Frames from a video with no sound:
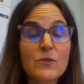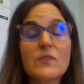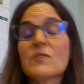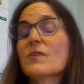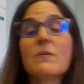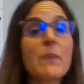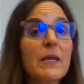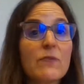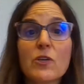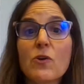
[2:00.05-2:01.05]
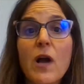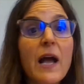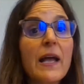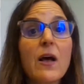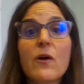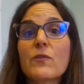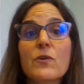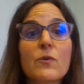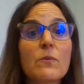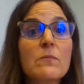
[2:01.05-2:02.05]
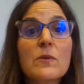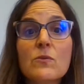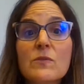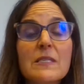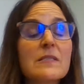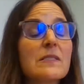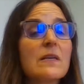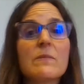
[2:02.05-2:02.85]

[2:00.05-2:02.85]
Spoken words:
So this is going to benefit your eye health, your immune system.